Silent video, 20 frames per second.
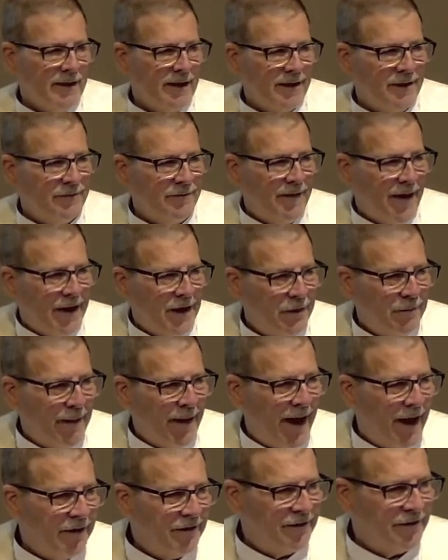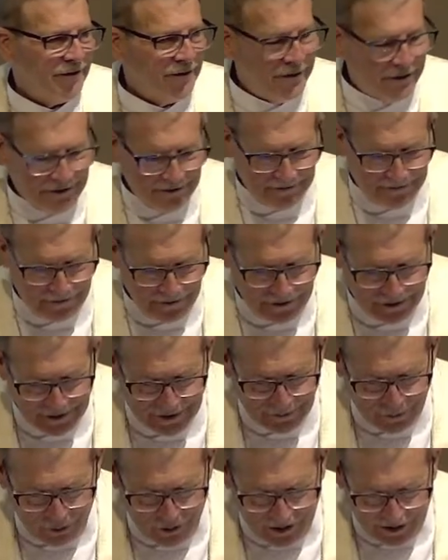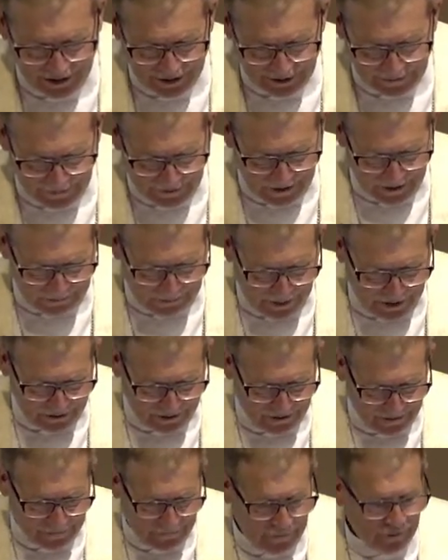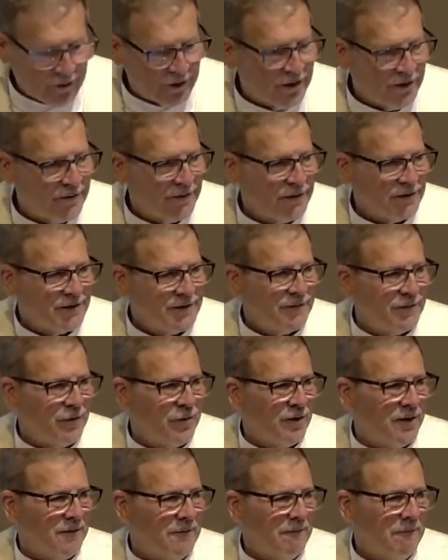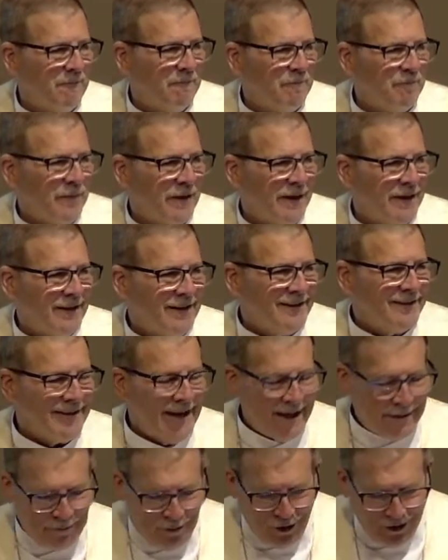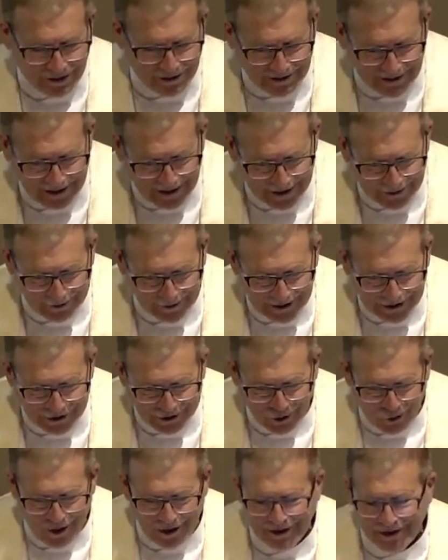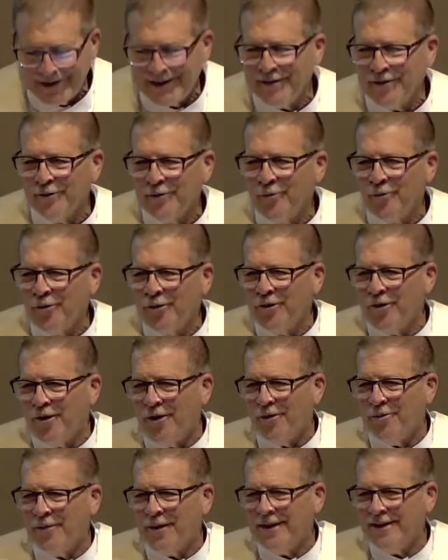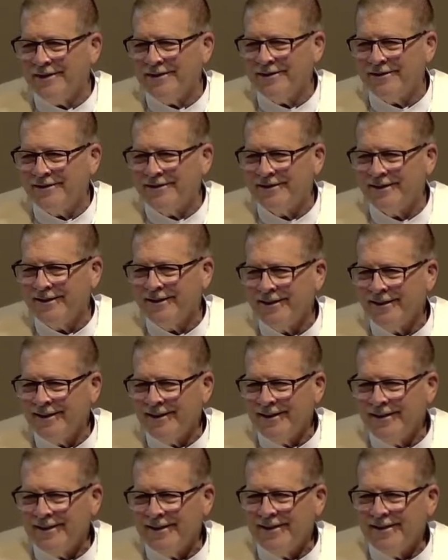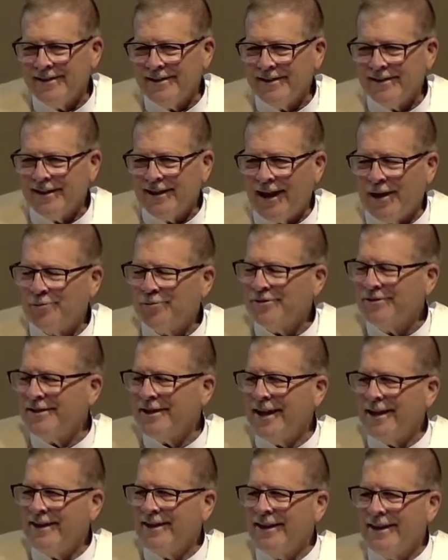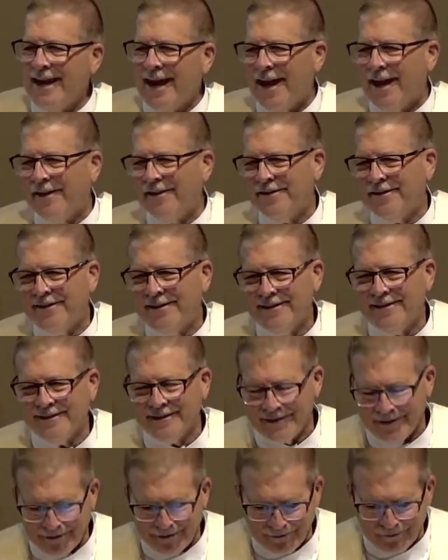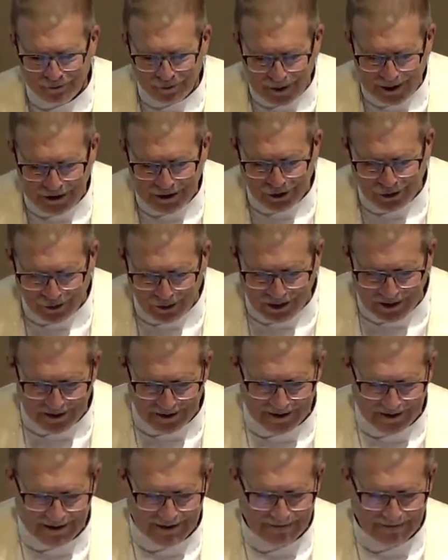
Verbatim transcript: And the final passage for this morning is Philippians four, verse four. Saint Paul says, "Rejoice in the Lord always. I will say it again, rejoice."